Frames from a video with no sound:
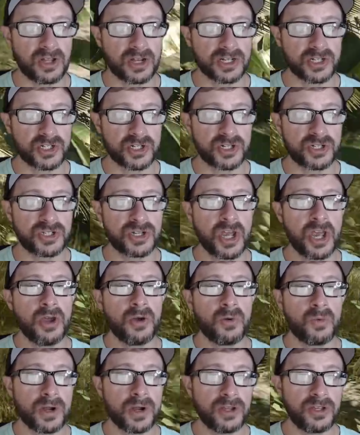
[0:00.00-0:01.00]
launchers,
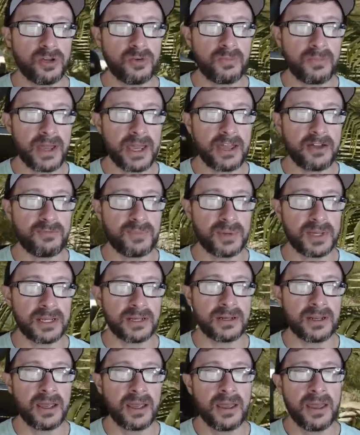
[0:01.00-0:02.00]
where you may have
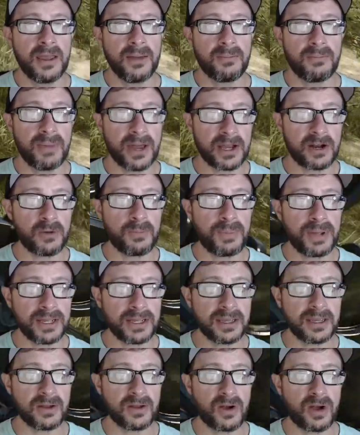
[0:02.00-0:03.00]
been better
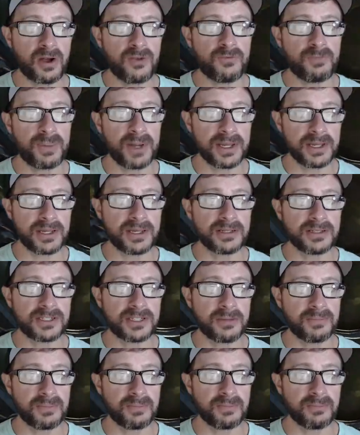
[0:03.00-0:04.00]
off picking
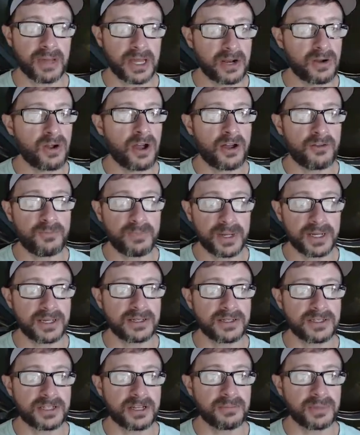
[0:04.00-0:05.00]

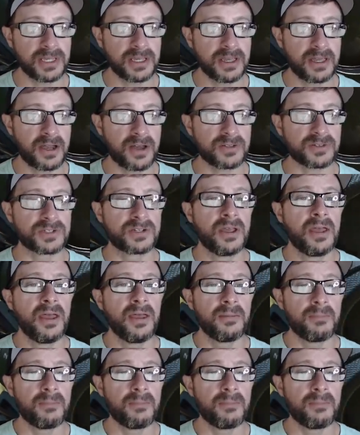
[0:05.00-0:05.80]
something else.